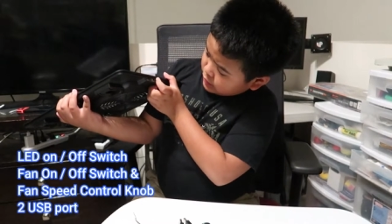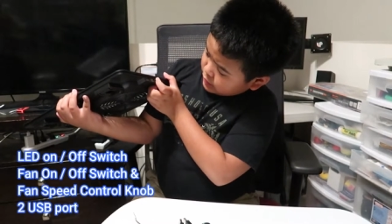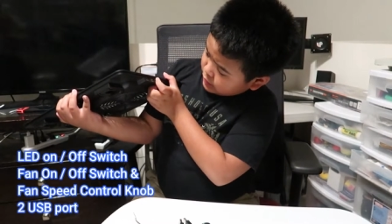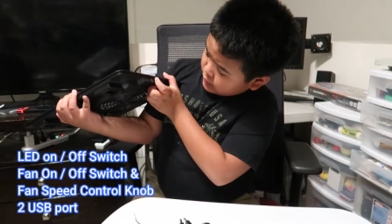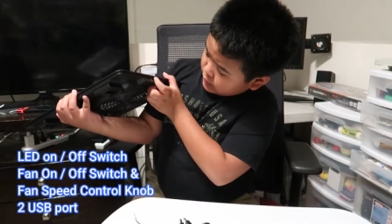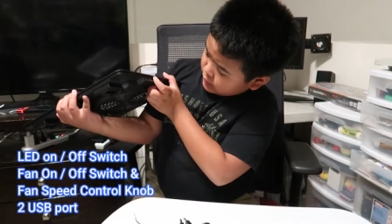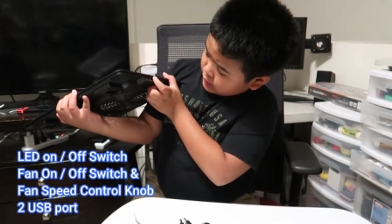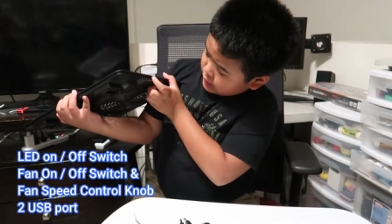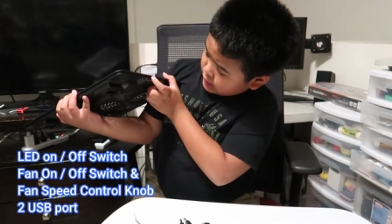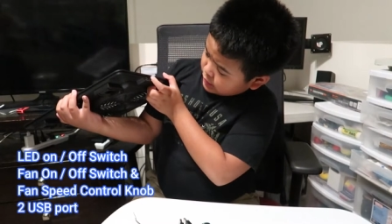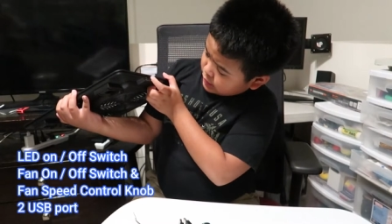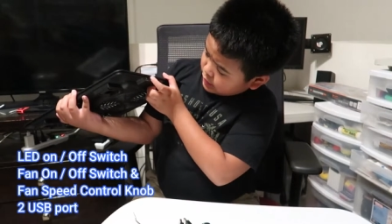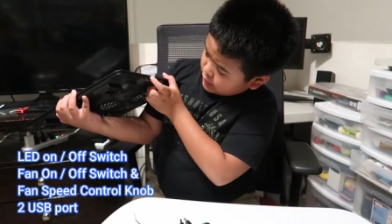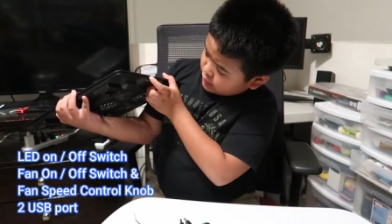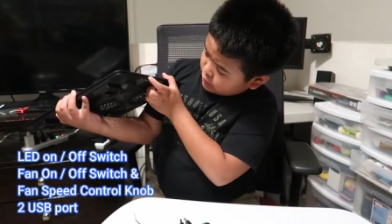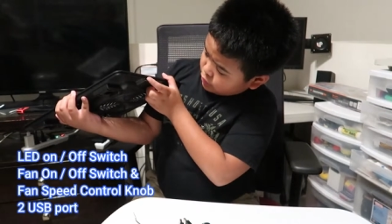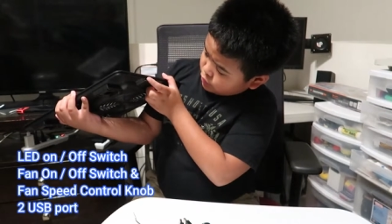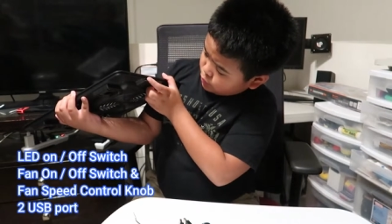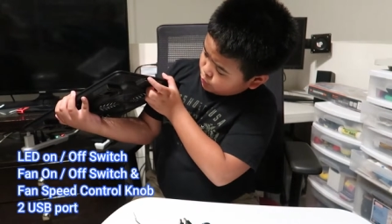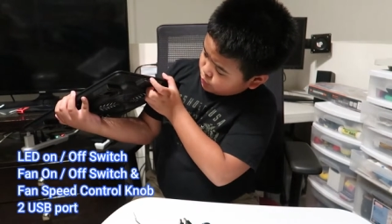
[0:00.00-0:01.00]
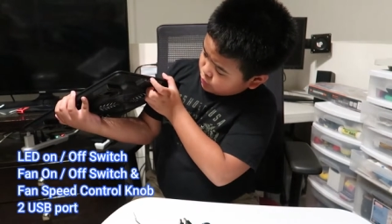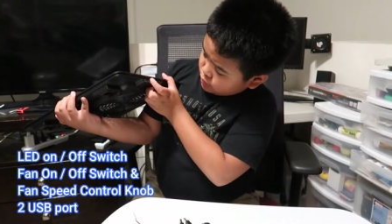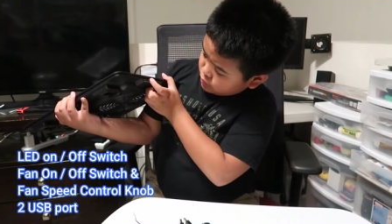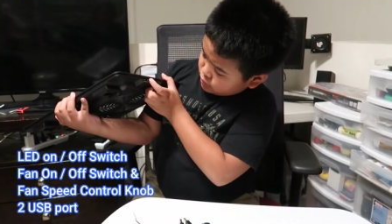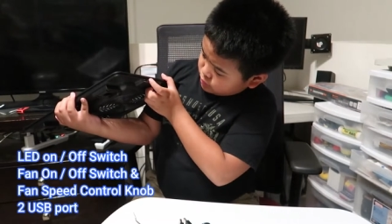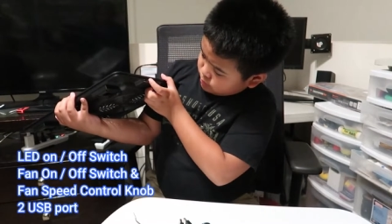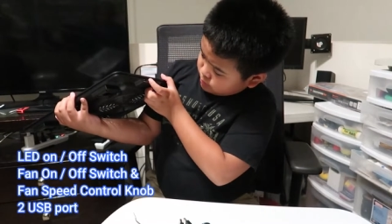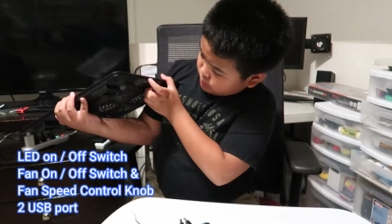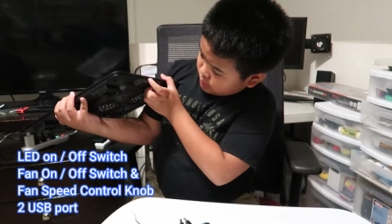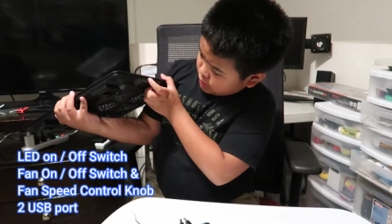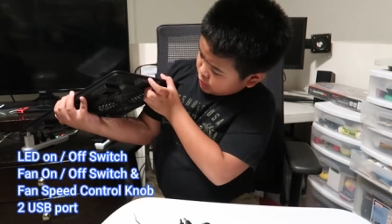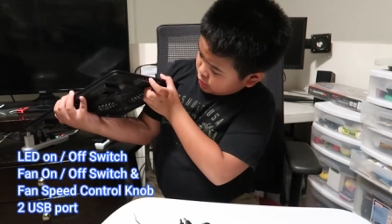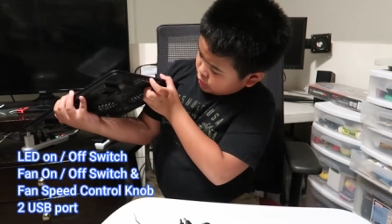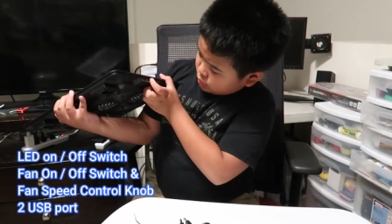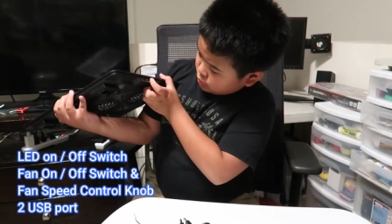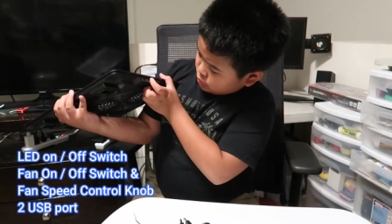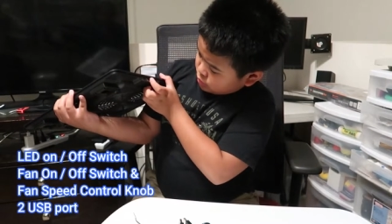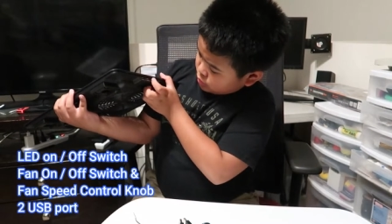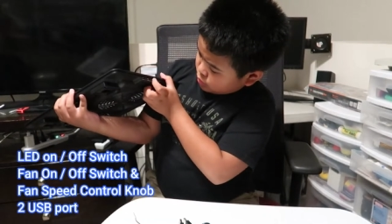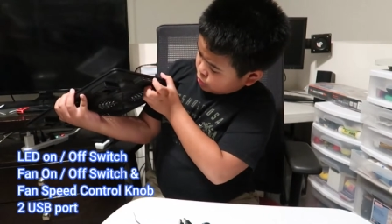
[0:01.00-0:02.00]
think the USB
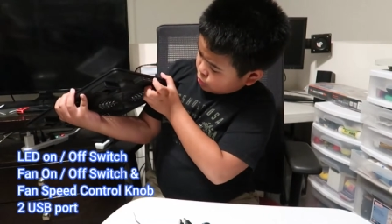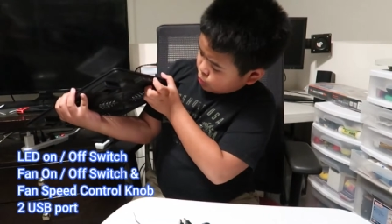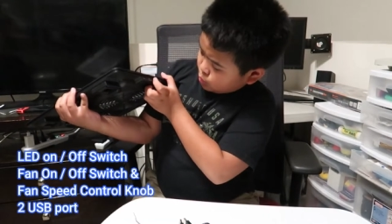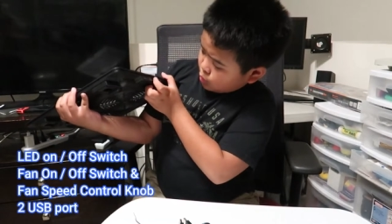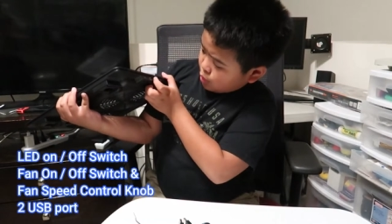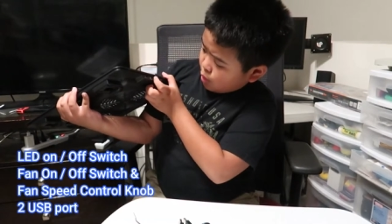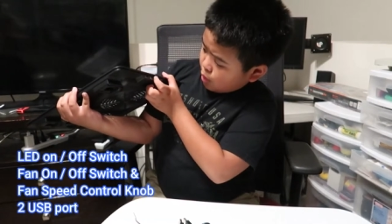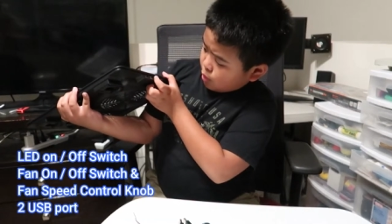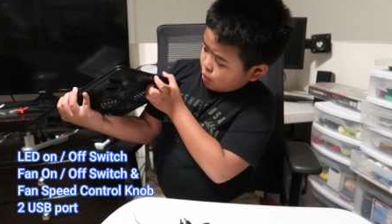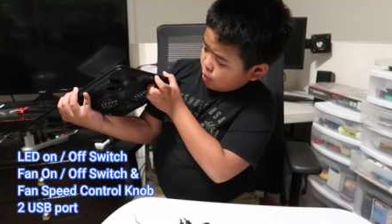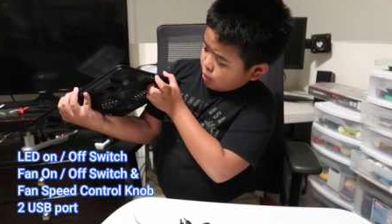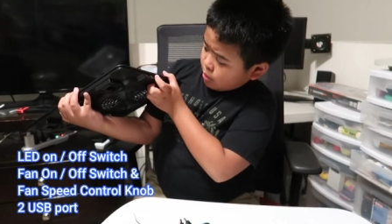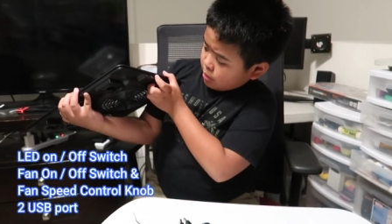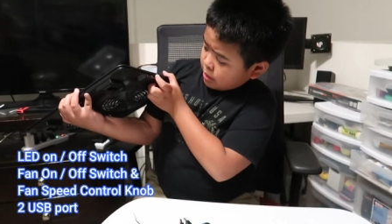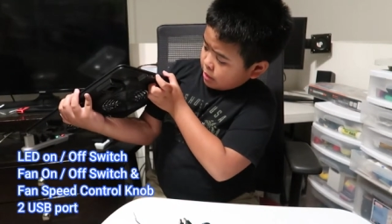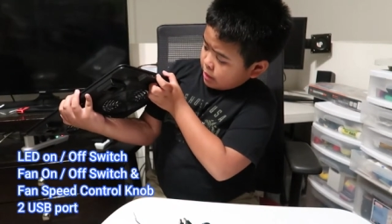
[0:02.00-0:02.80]
2.0